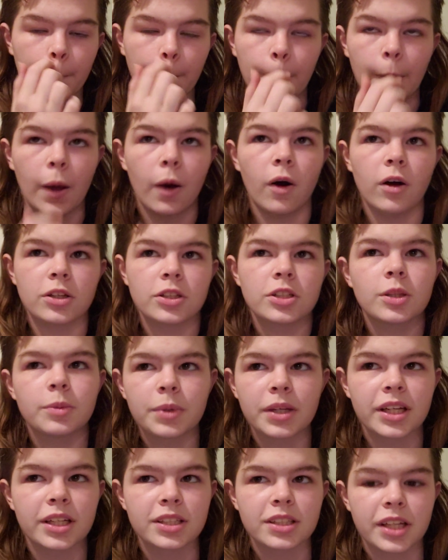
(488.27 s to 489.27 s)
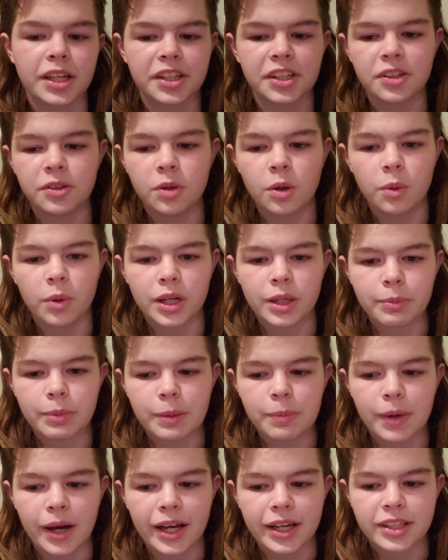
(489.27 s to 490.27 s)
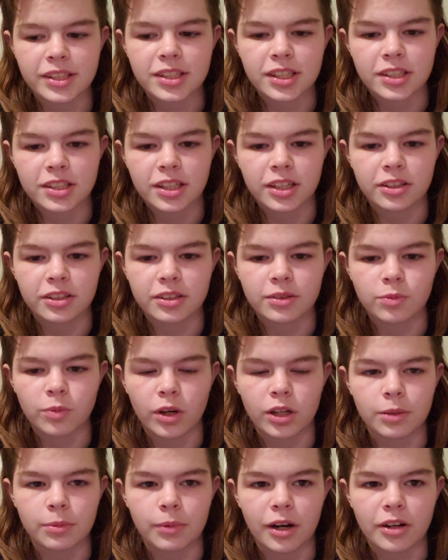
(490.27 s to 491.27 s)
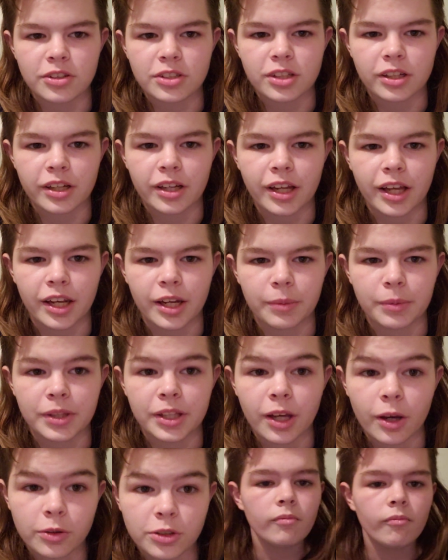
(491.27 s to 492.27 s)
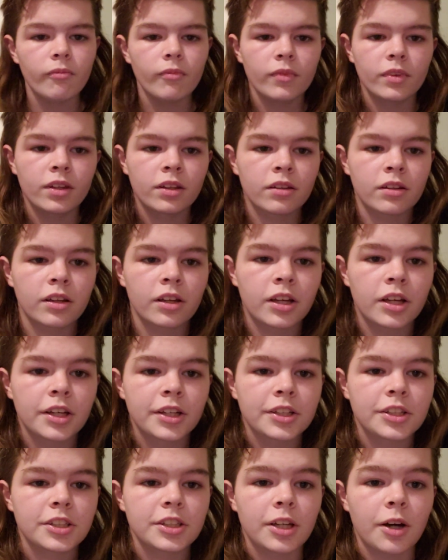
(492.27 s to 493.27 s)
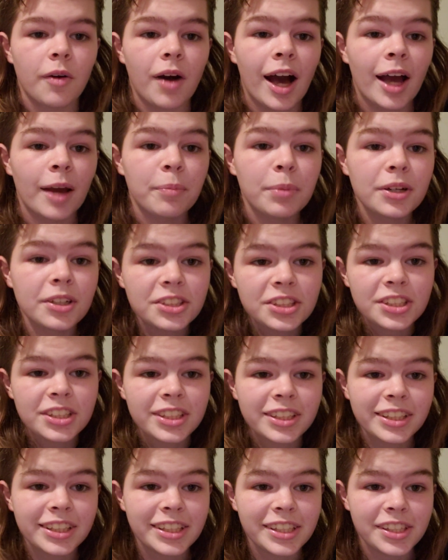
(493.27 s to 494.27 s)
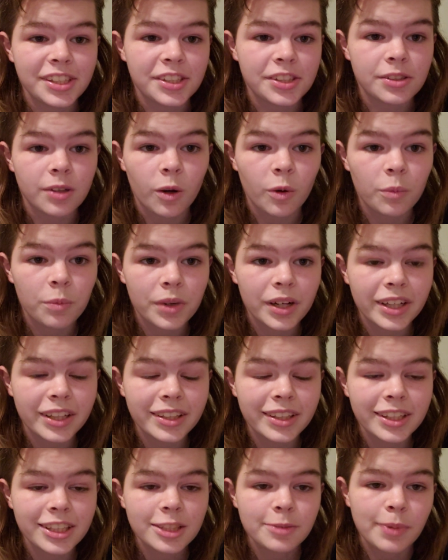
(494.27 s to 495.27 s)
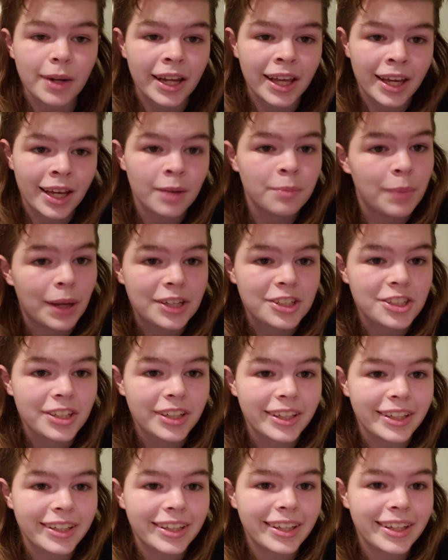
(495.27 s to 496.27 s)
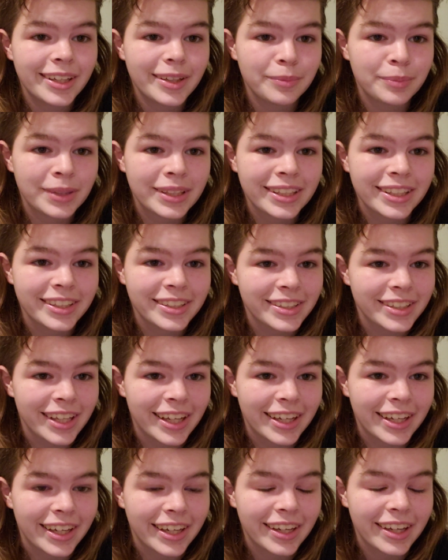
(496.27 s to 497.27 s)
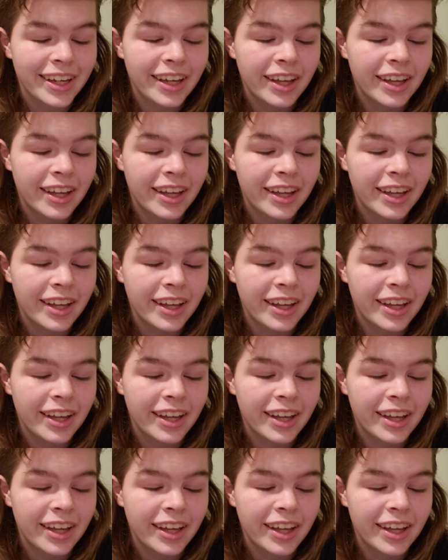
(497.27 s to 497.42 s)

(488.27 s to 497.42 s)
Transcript: But also because like you don't want to be buying 600 water bottles that are going to end up in the ocean anyways. So I personally don't bring this, but I am mentioning it because like